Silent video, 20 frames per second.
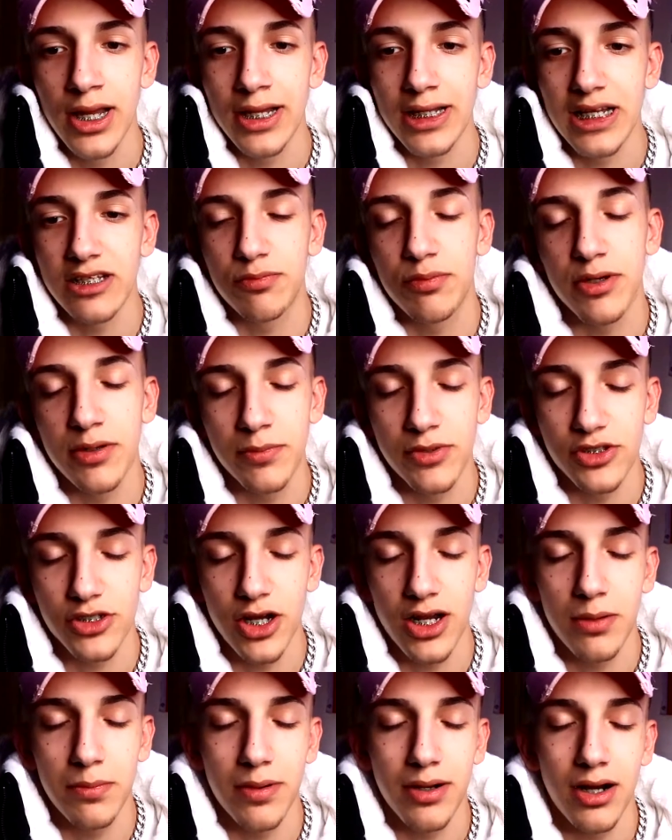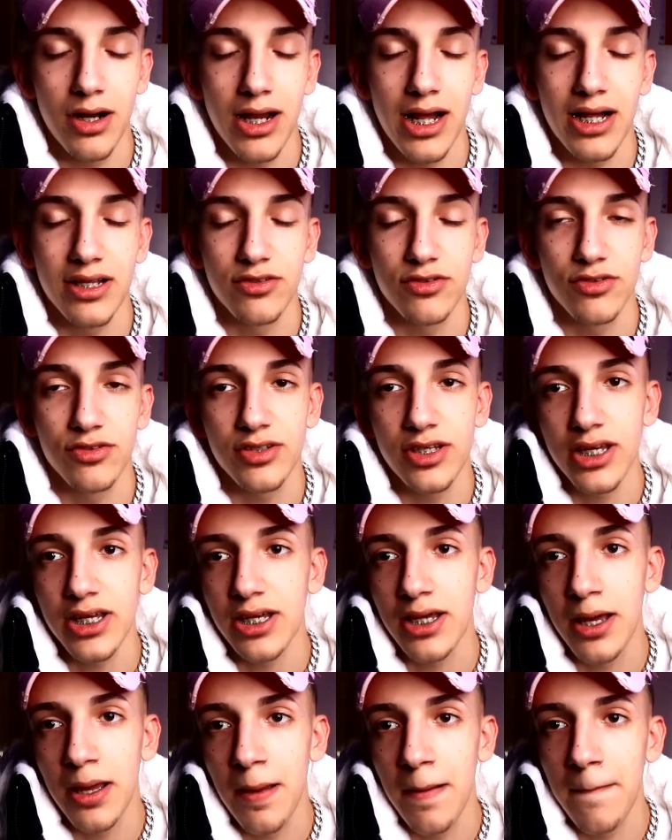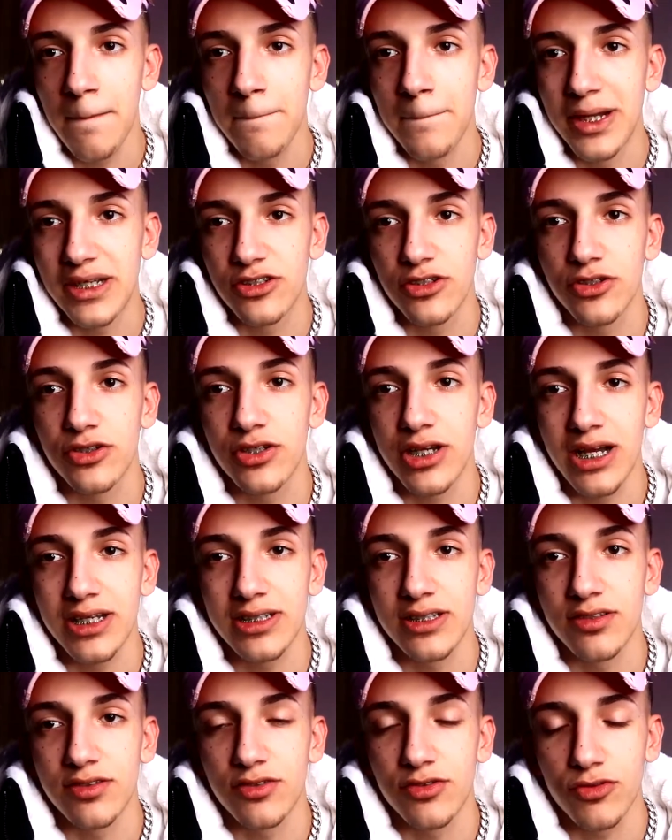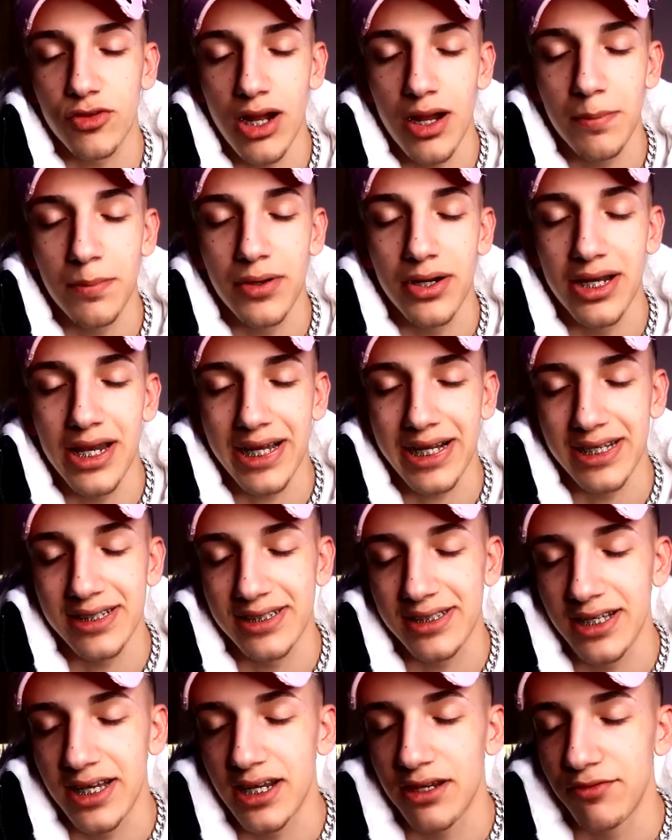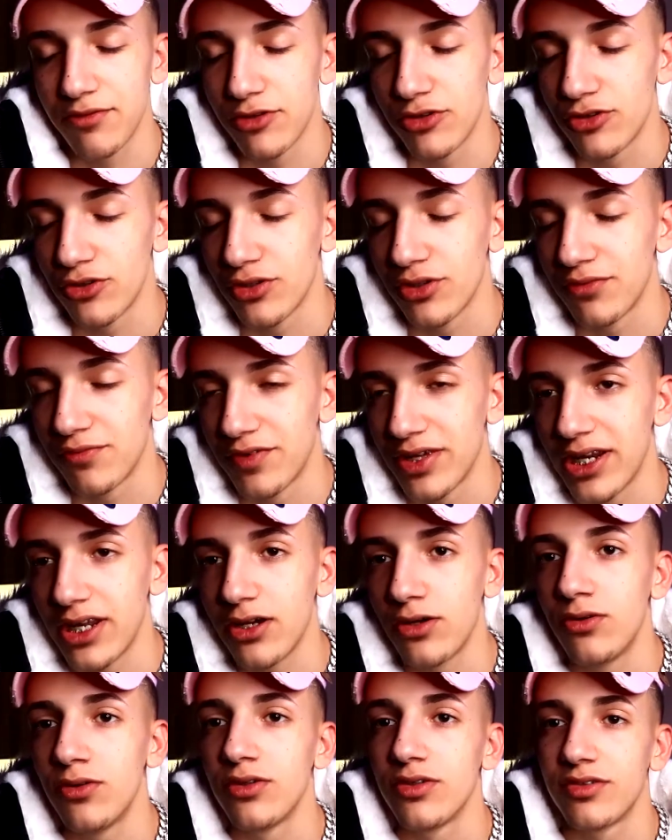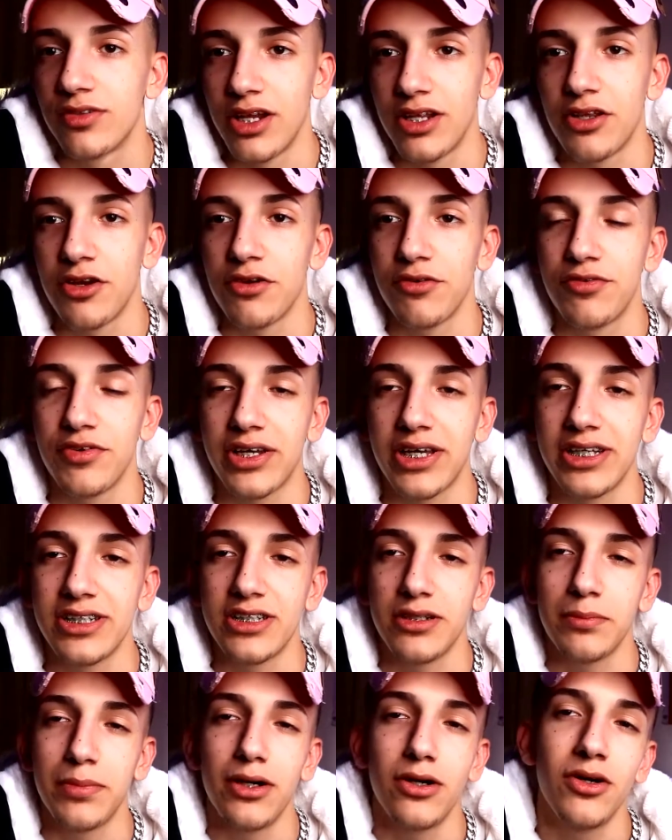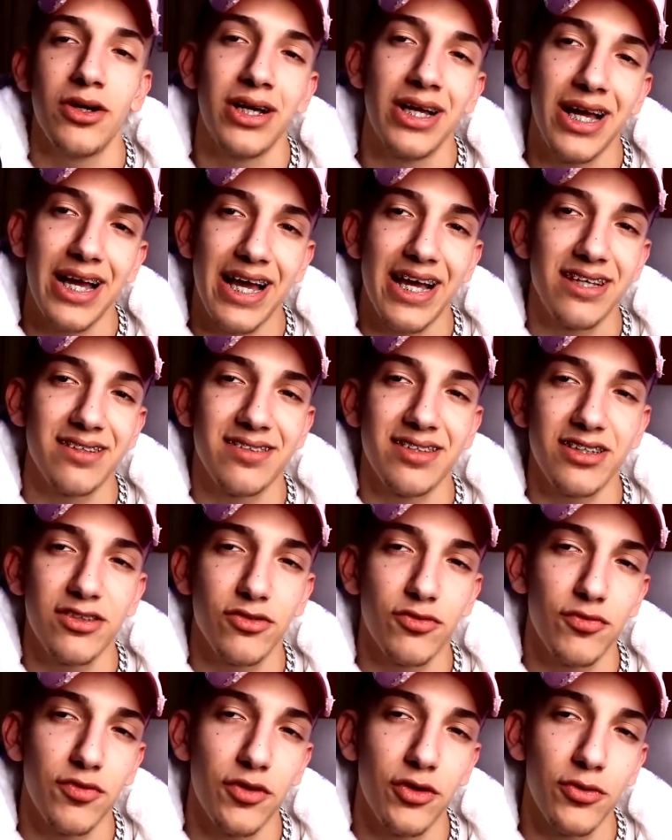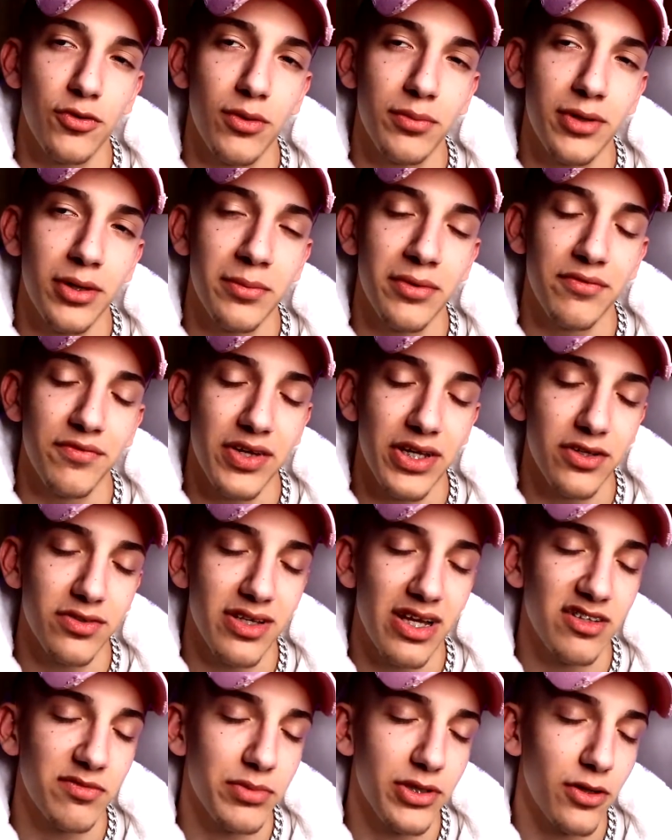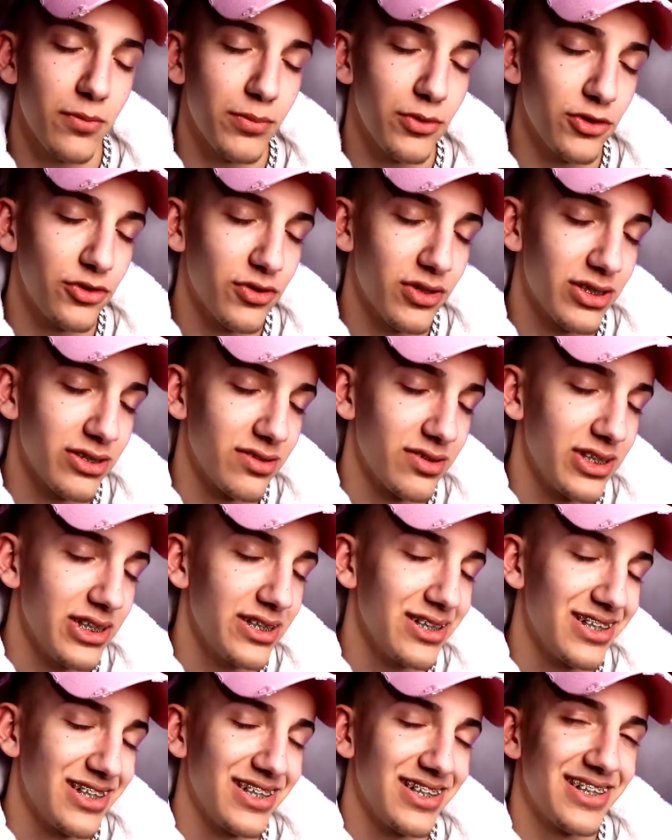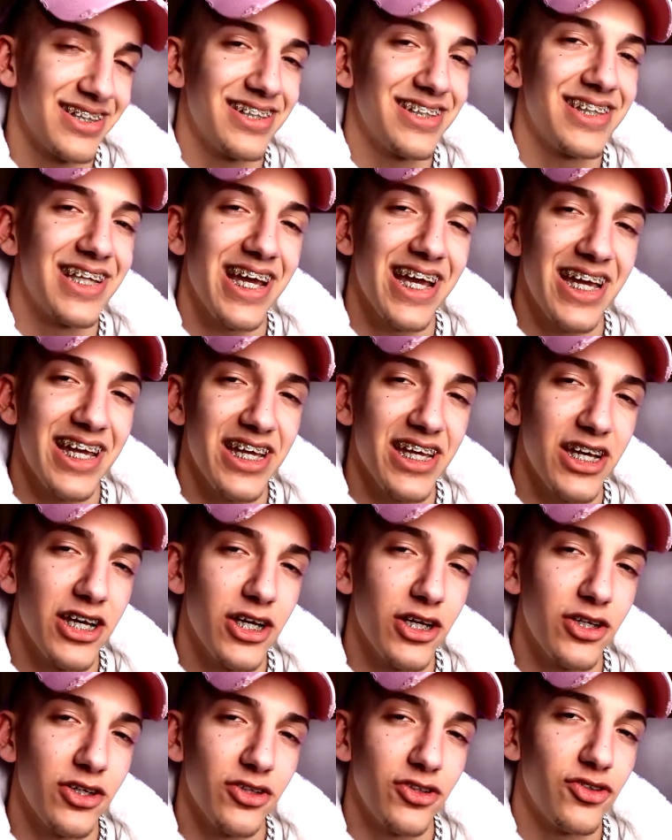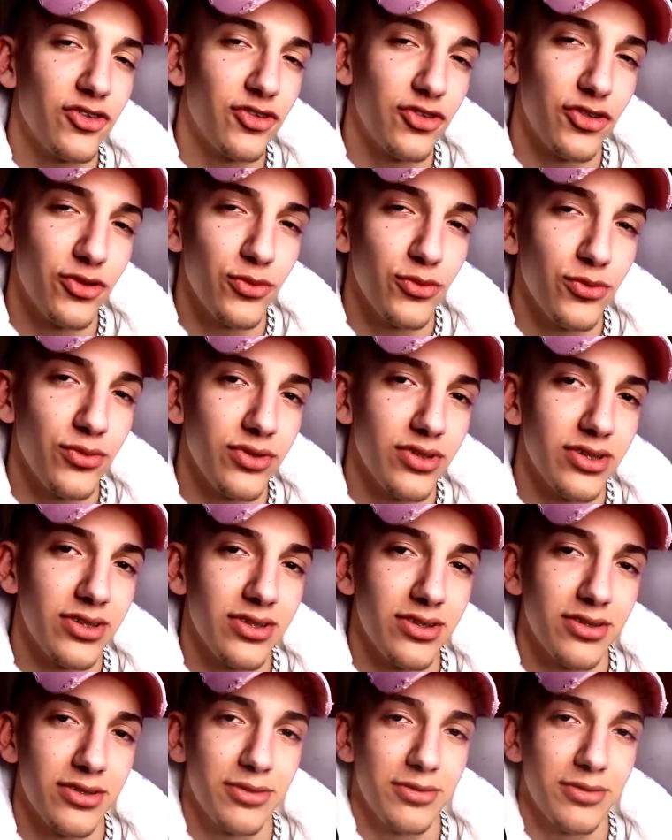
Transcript: That's pretty much all I had to say. Make sure you guys hit the subscribe button, like I said, if you enjoyed the video. Turn on the notification bell and stay tuned for new upcoming videos. It has been your boy Trillest Diaz. Stay tuned.